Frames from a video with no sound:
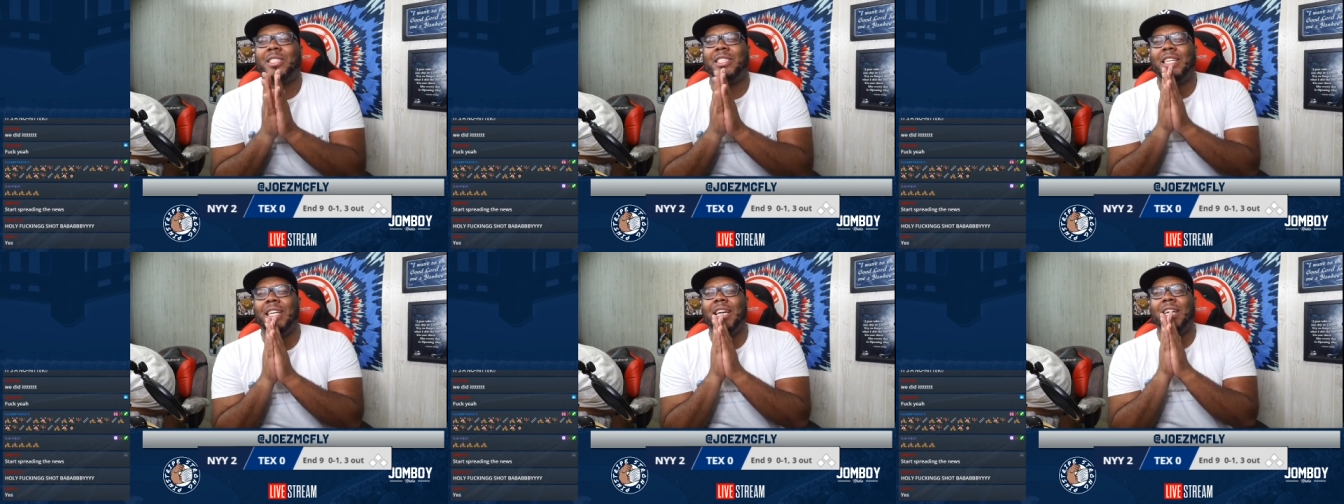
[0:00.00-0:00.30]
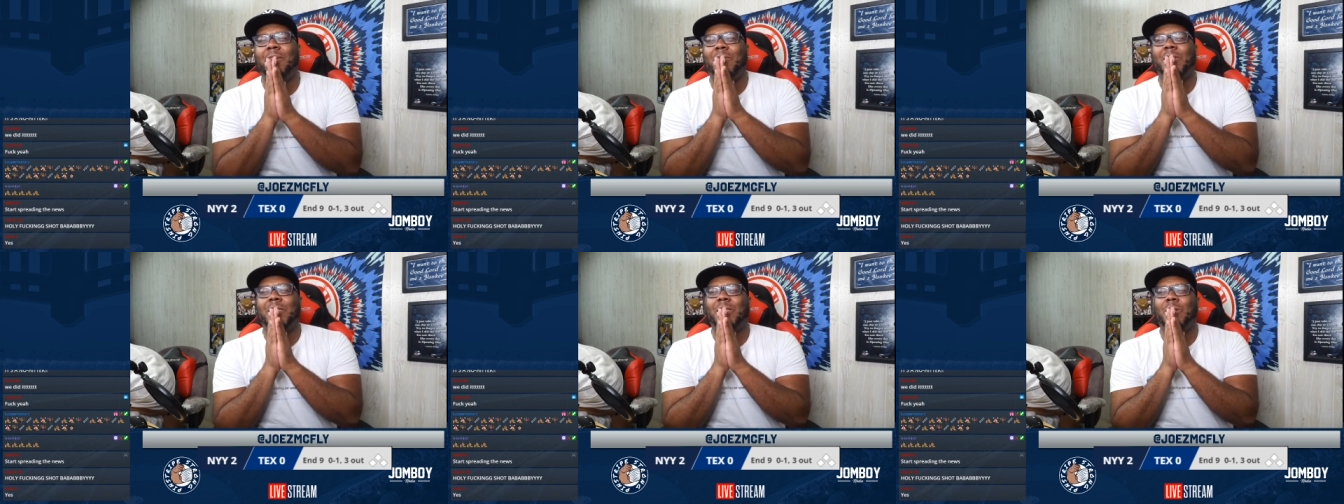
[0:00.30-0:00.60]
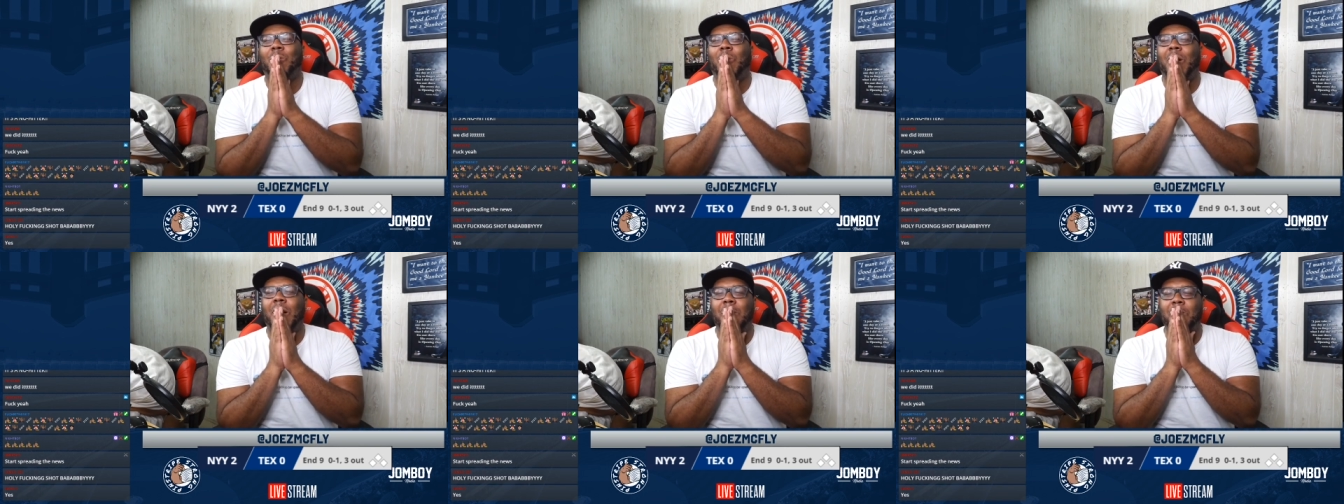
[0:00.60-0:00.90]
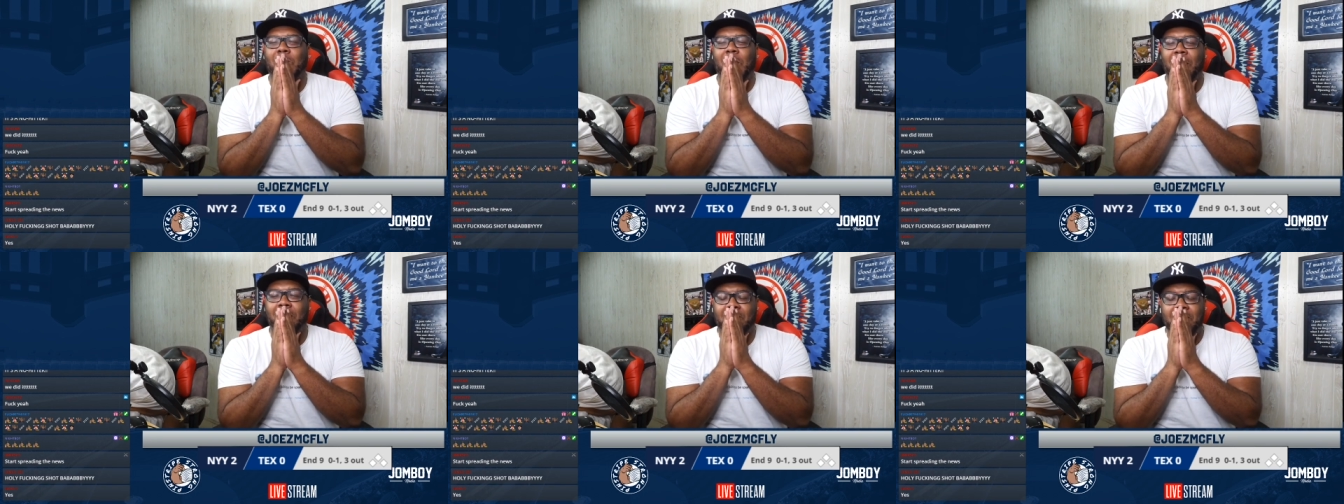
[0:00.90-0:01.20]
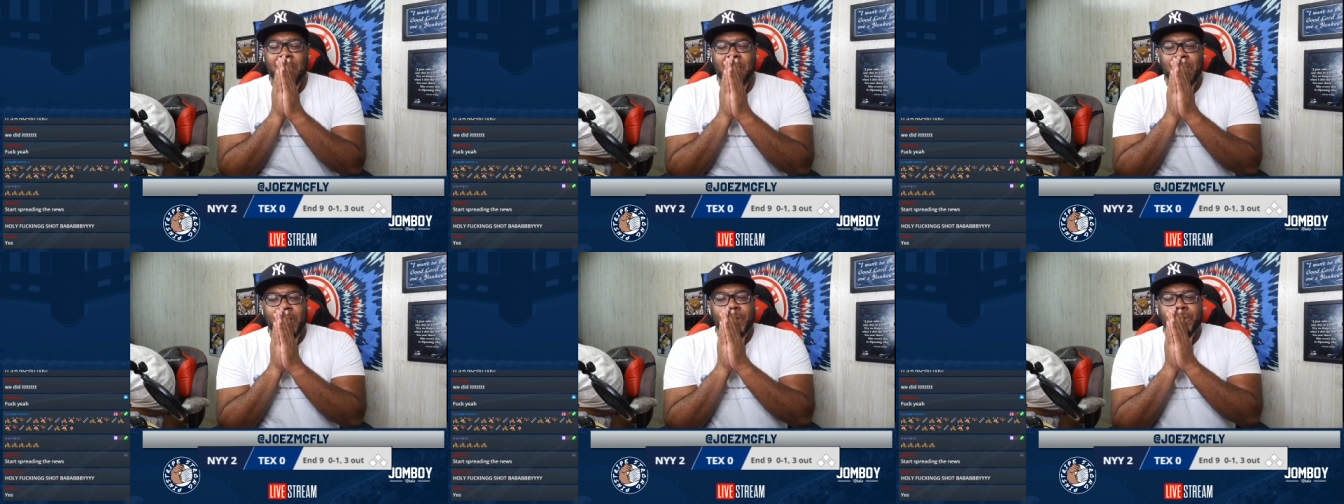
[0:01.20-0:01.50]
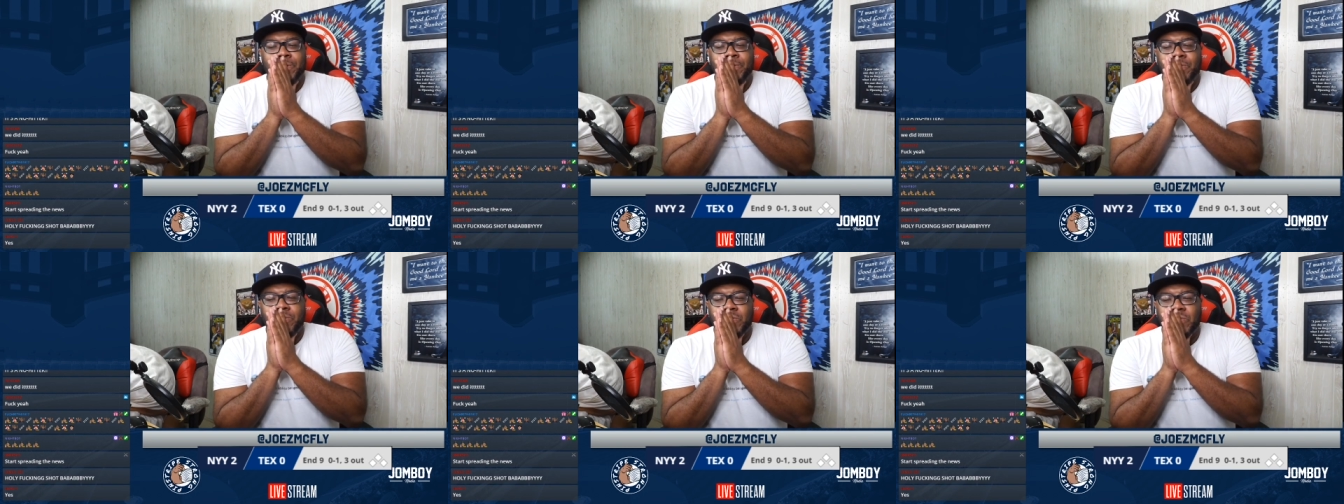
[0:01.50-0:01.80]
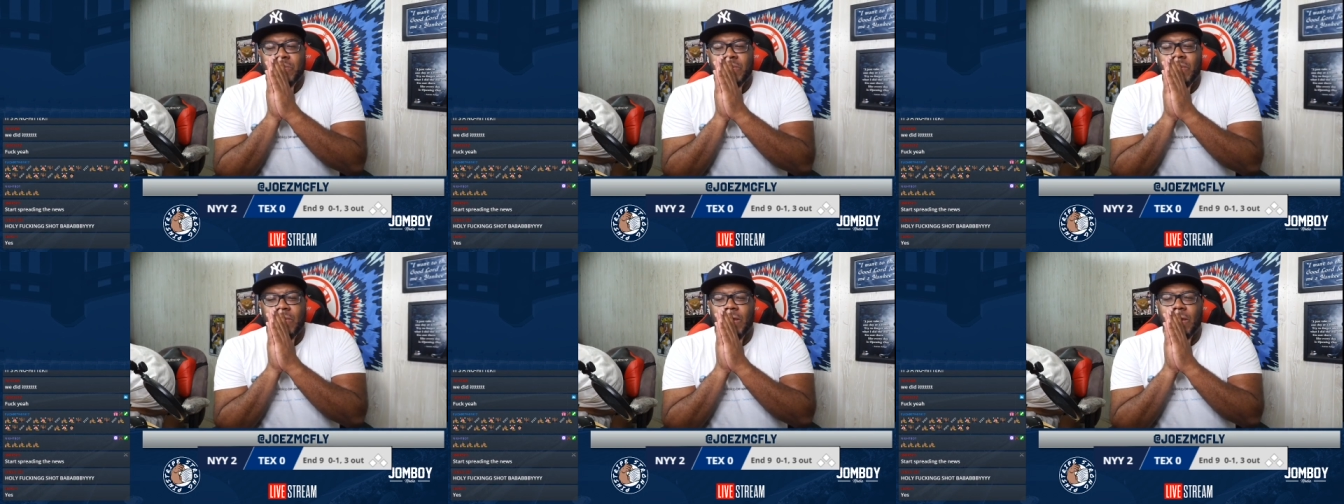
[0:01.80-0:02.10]
seen was the one with
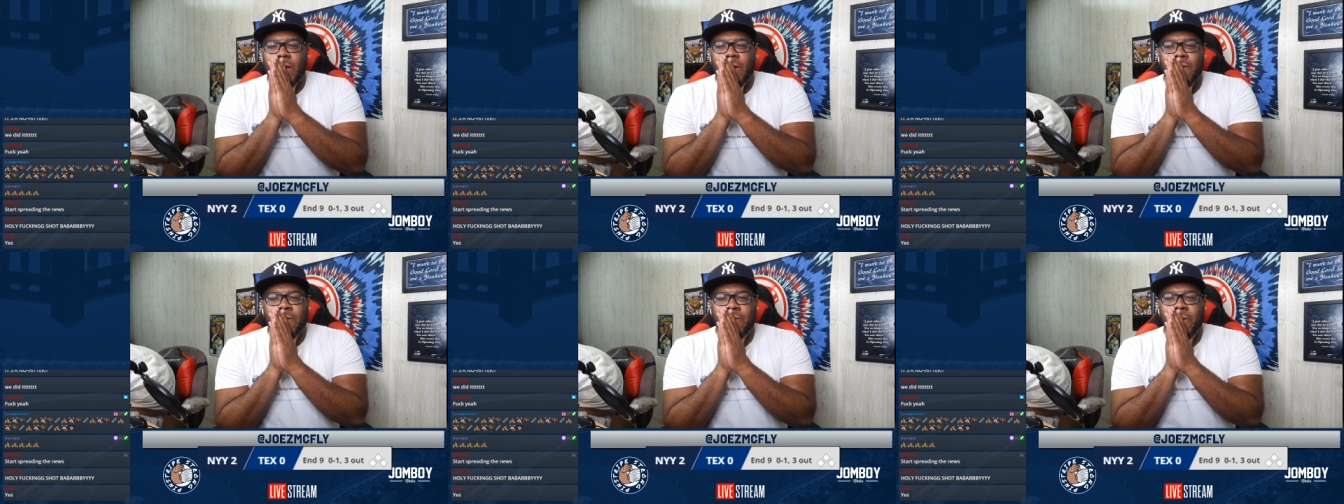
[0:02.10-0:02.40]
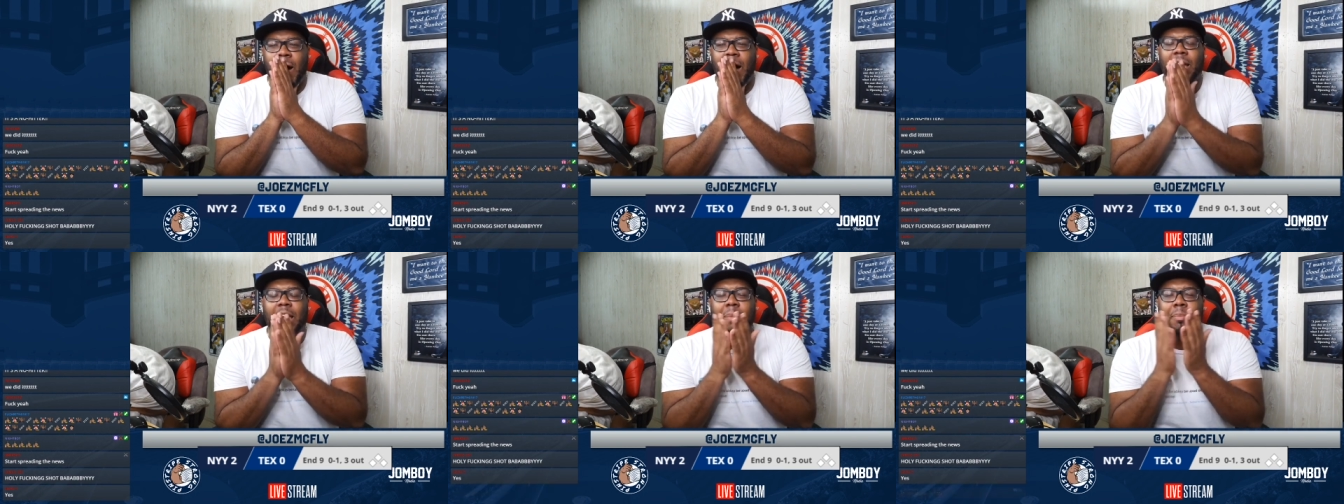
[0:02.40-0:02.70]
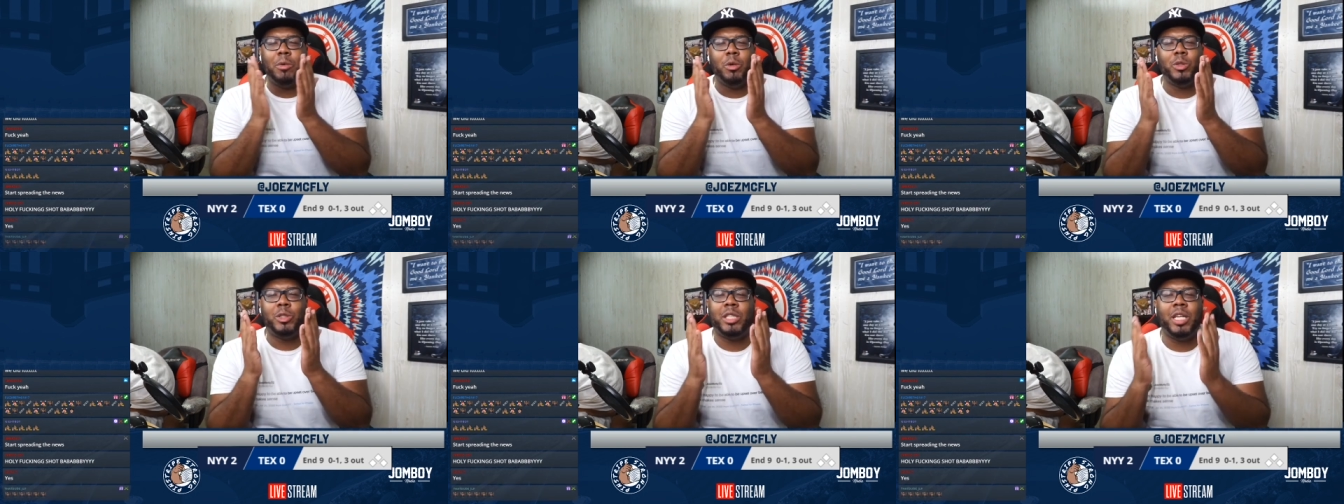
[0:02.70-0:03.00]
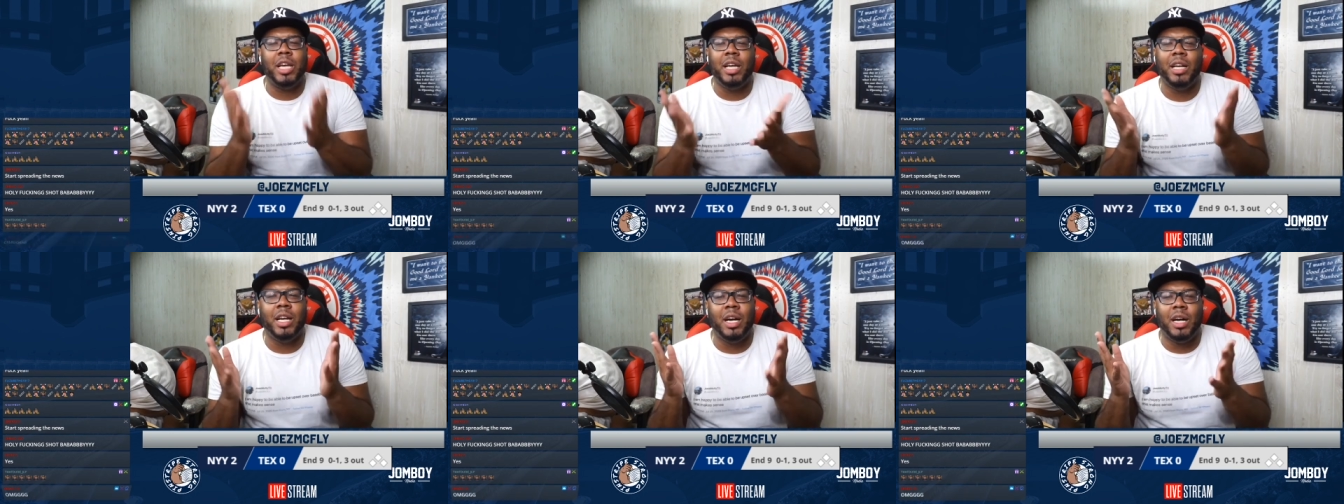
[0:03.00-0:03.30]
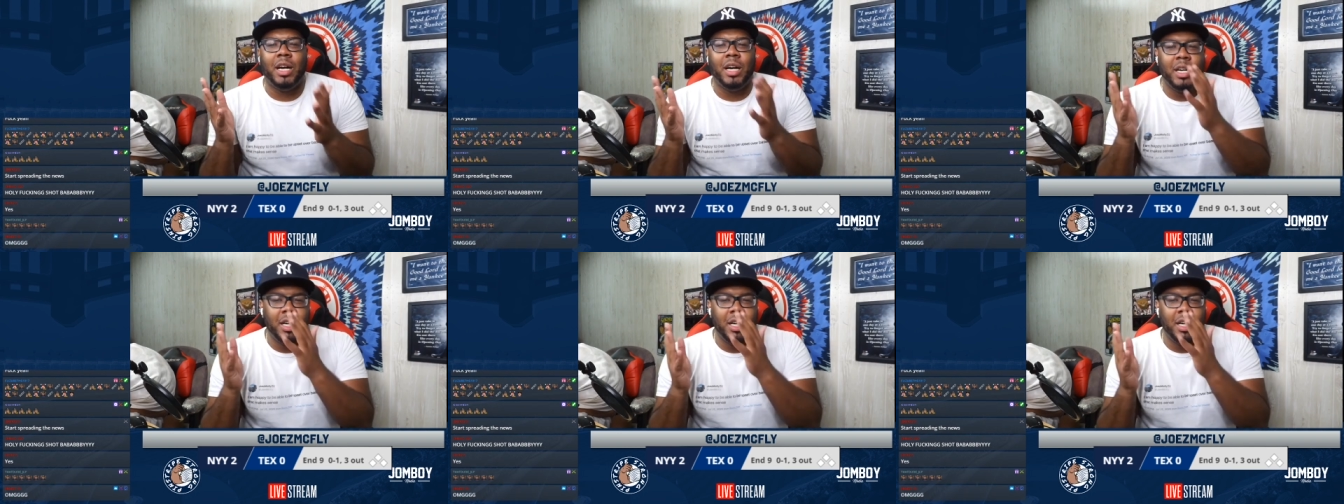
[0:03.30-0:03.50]
fucking Mussina.